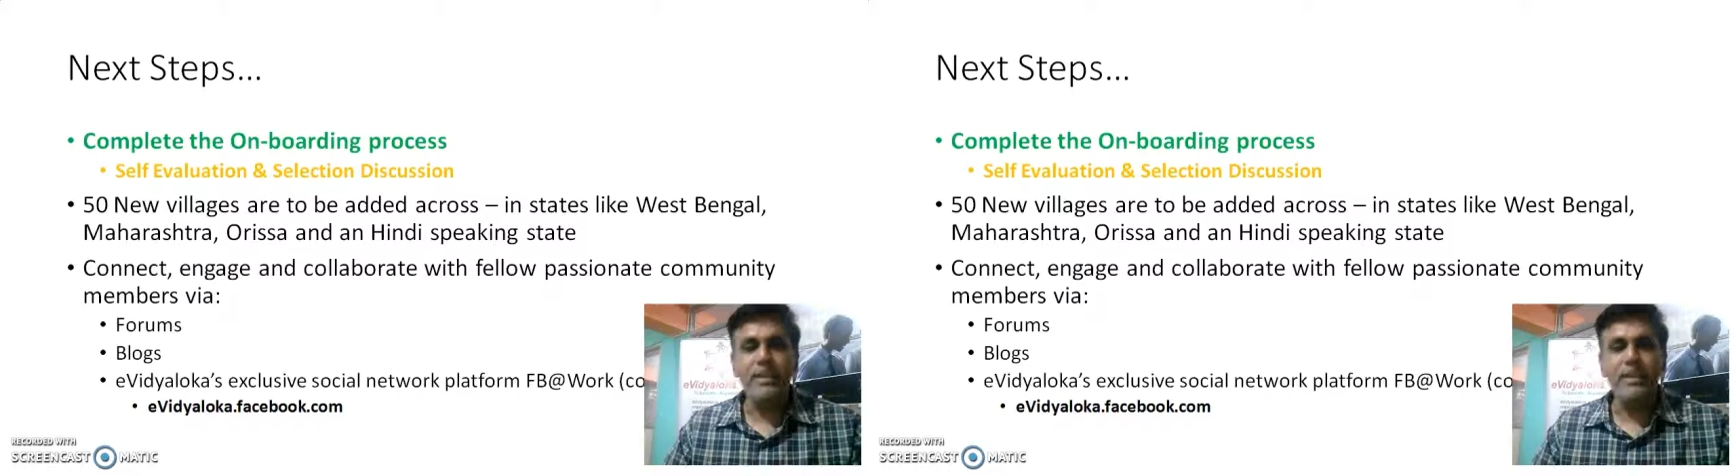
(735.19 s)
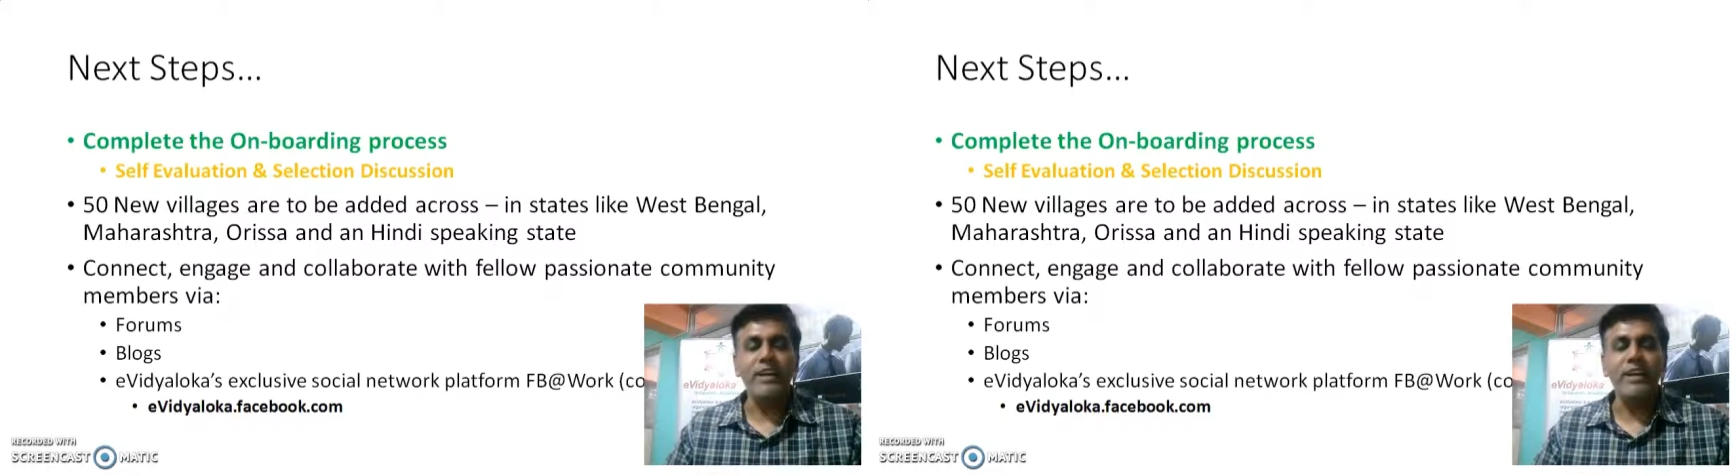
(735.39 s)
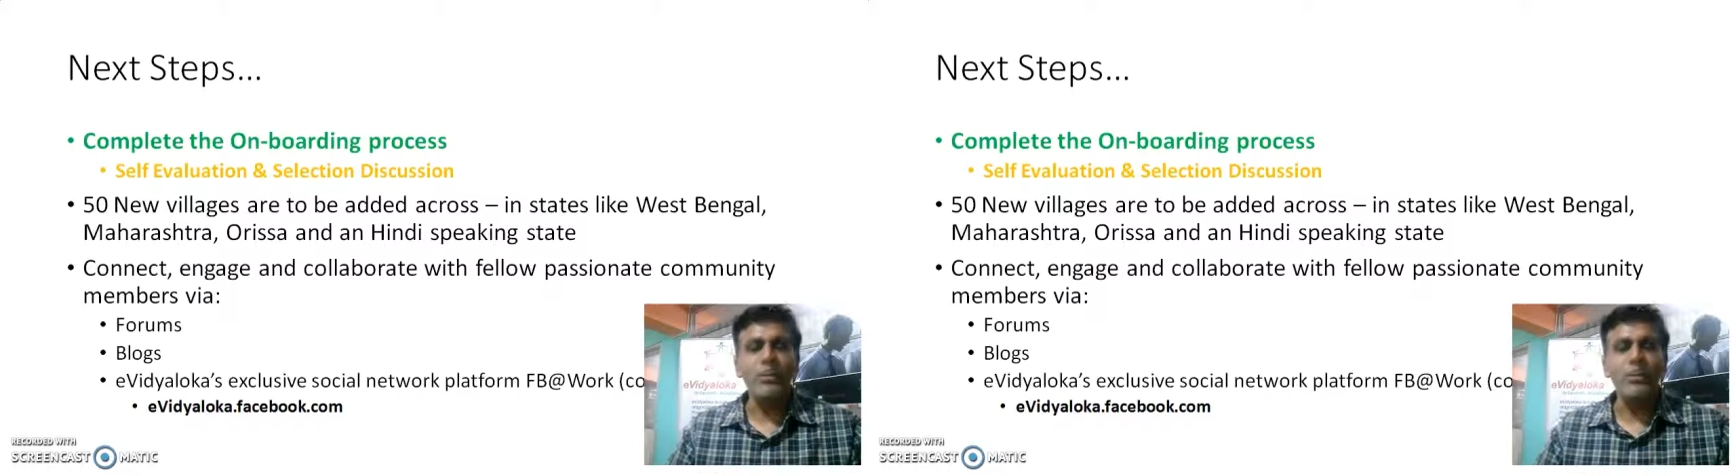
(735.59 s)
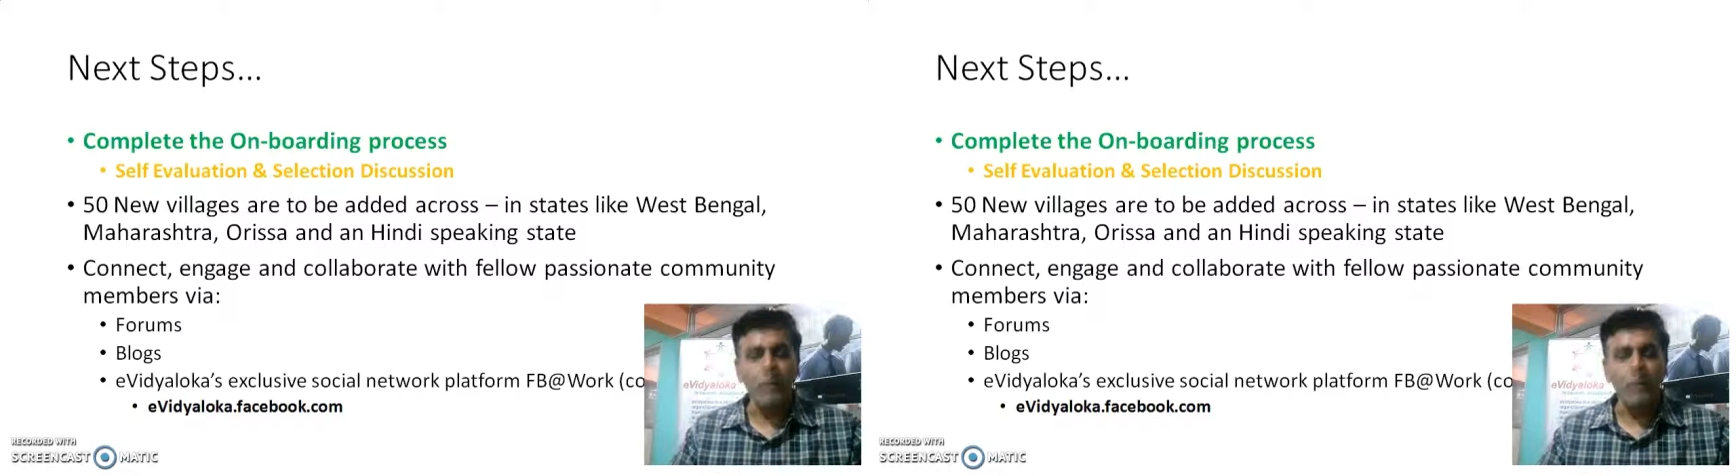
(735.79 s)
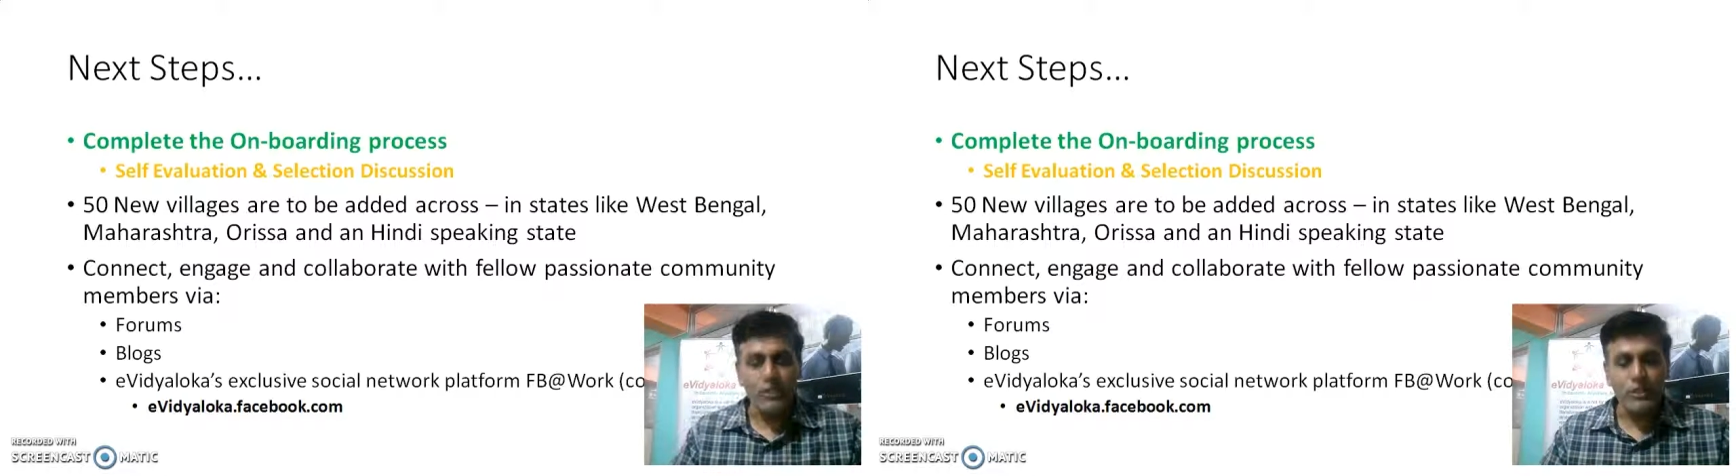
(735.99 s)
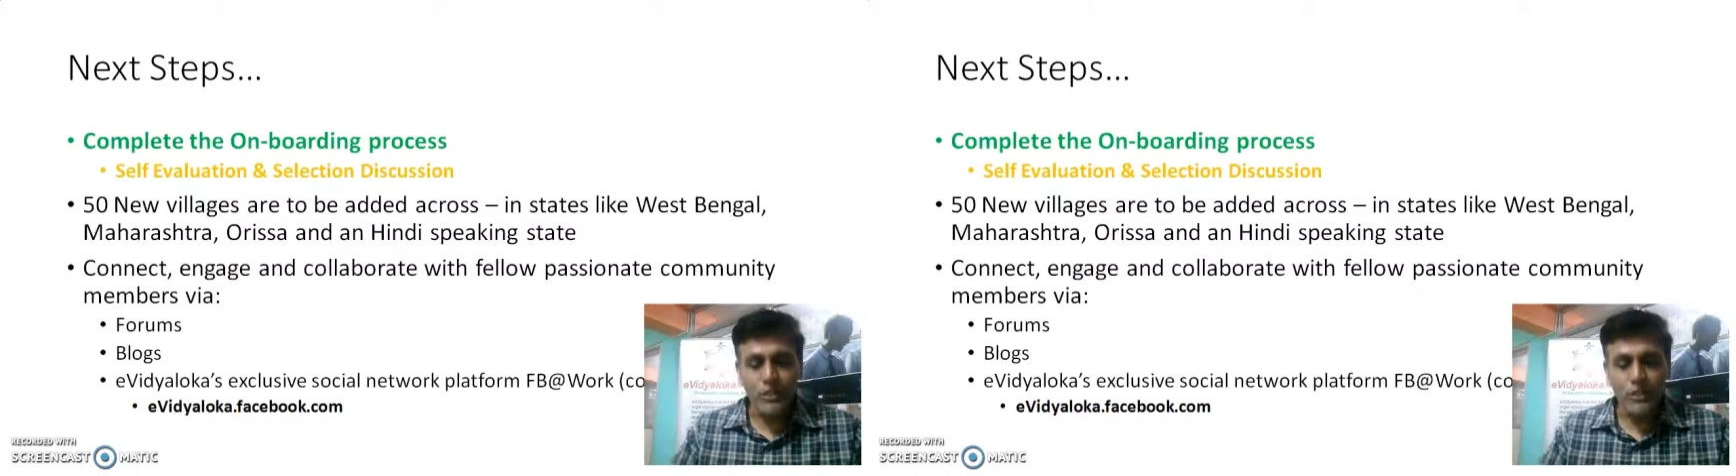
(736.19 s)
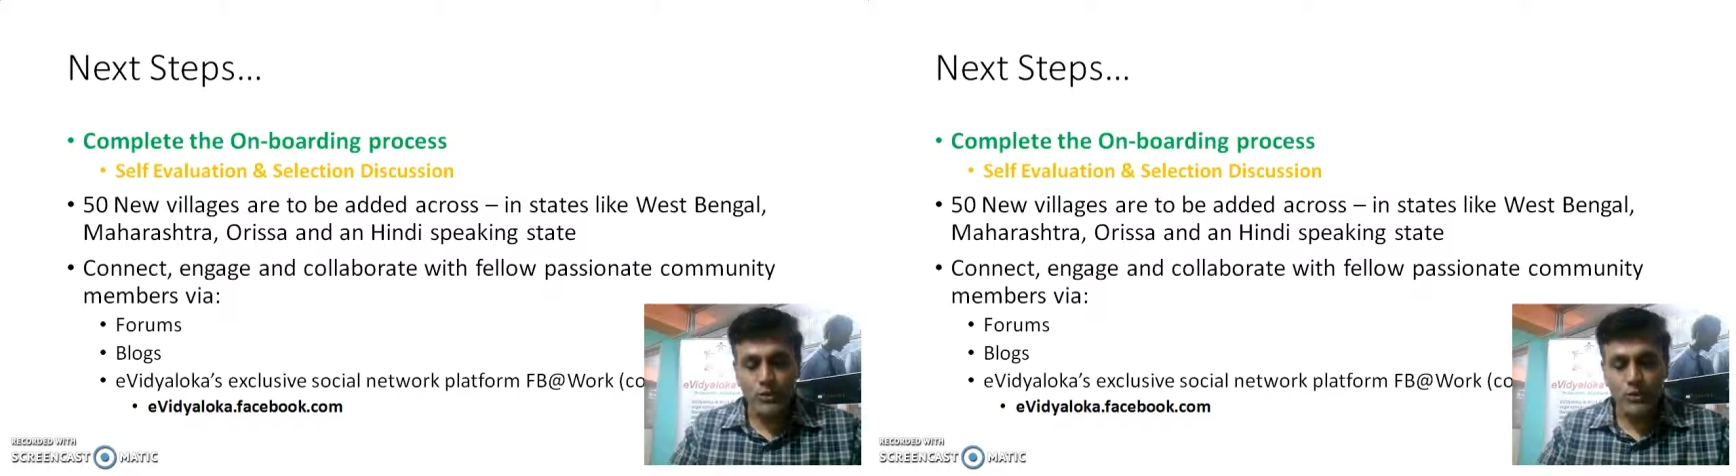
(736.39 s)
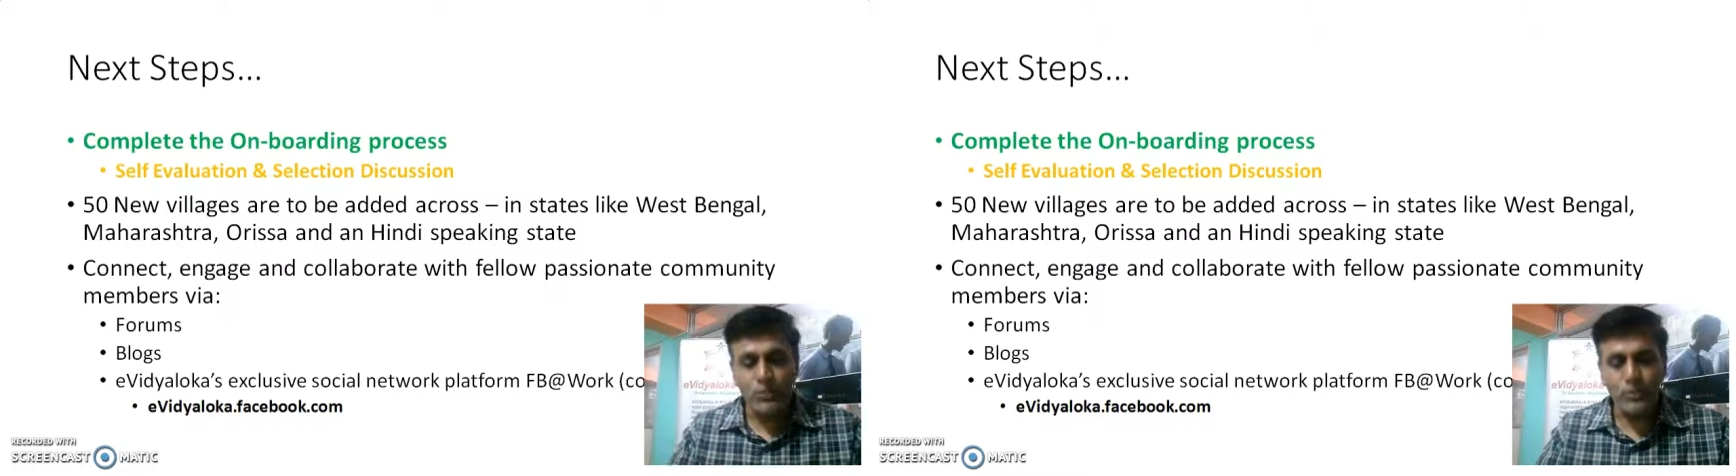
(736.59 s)
and look forward to see you
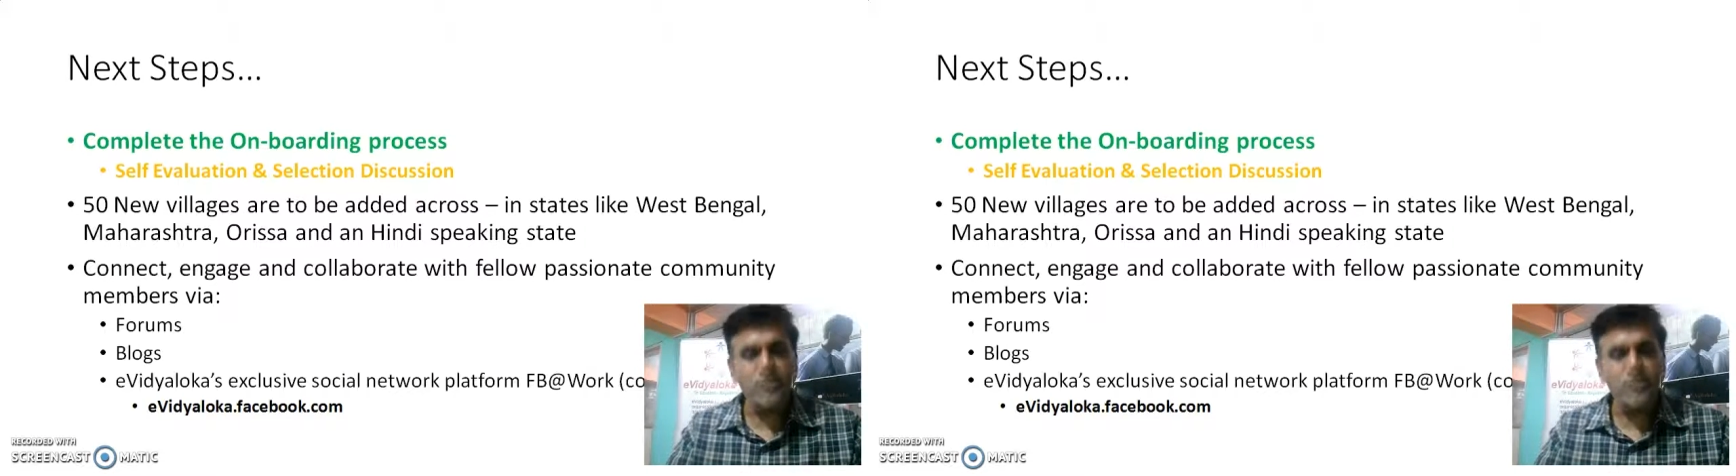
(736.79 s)
soon